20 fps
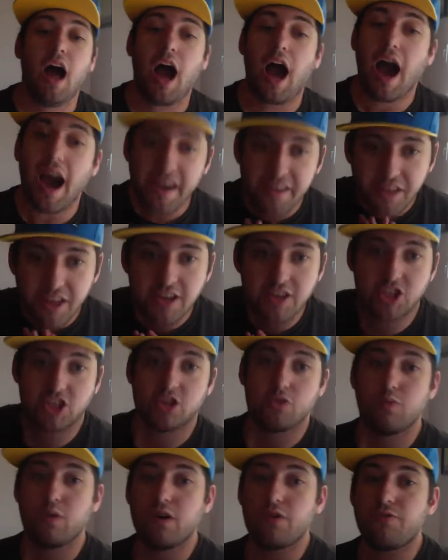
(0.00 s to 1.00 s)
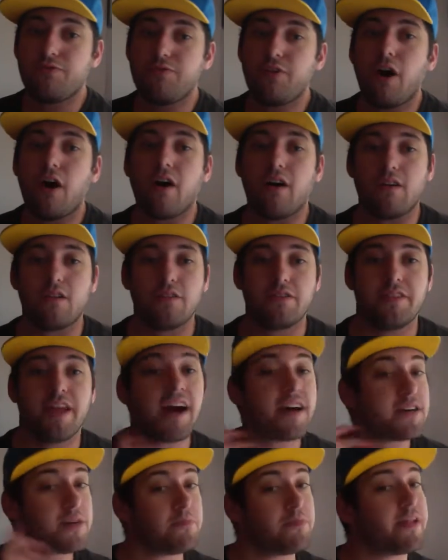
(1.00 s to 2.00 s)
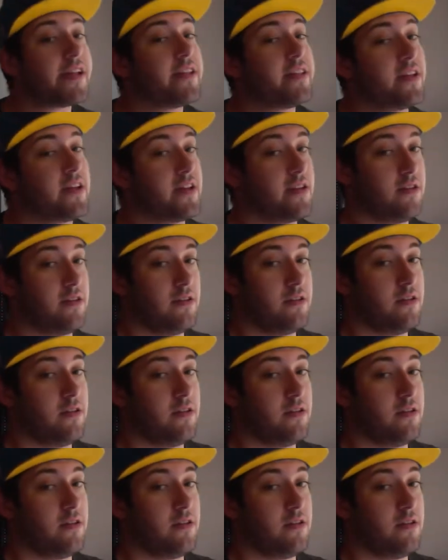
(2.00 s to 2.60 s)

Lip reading: I think she will fall. Not completely.